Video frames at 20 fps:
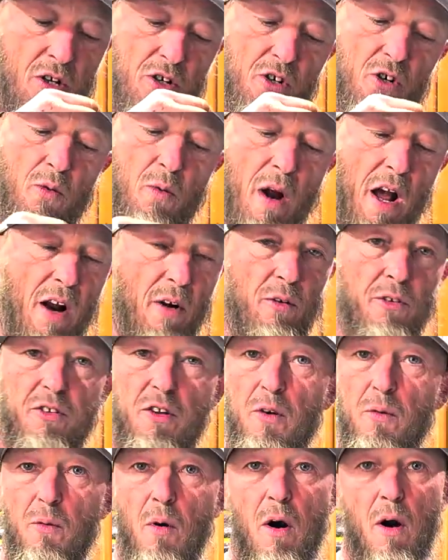Your rattles
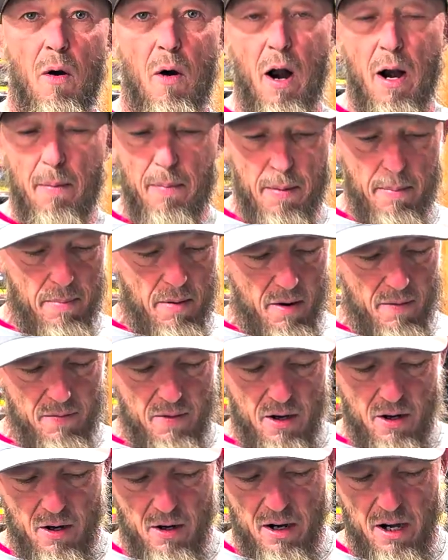can run right up above
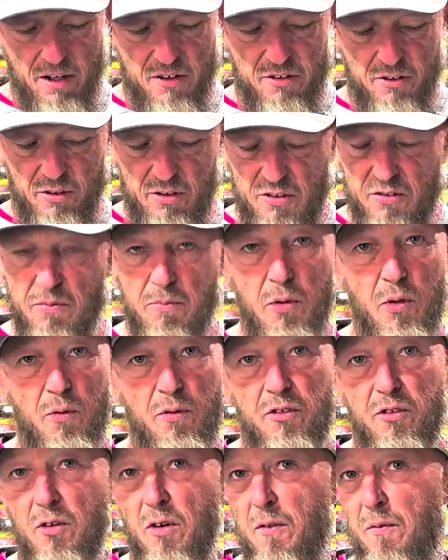there, actually smooth
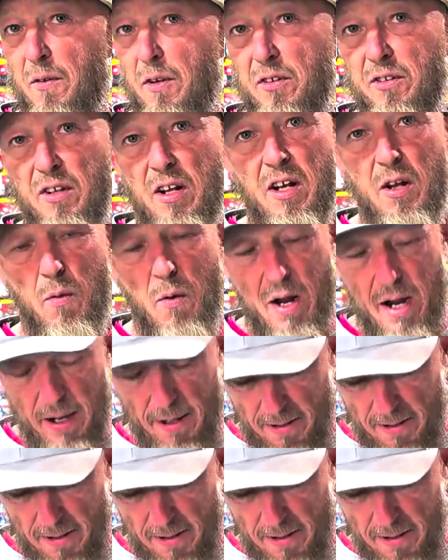surface anyway.